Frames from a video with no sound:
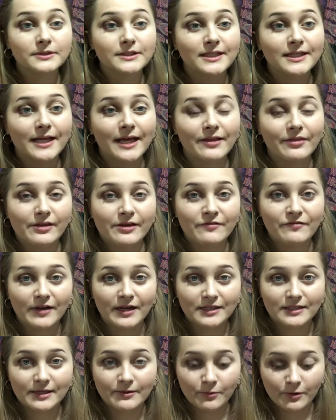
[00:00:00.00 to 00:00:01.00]
didn't get the
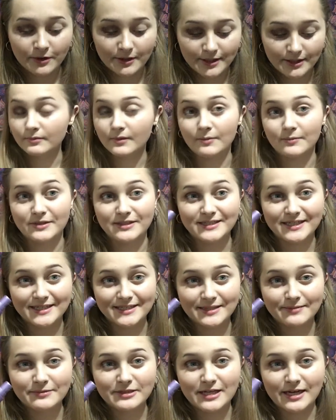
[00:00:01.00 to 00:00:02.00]
effect I wanted. I'm going to
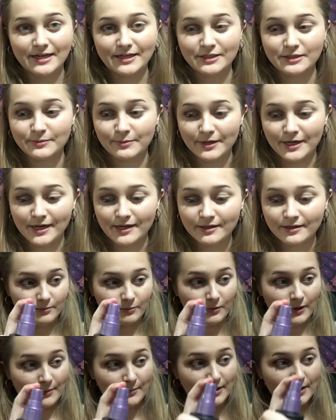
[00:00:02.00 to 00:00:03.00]
take some setting spray,
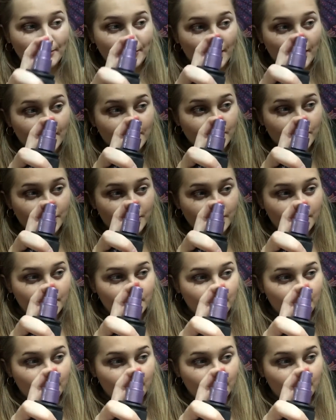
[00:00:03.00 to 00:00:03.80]
wet my brush,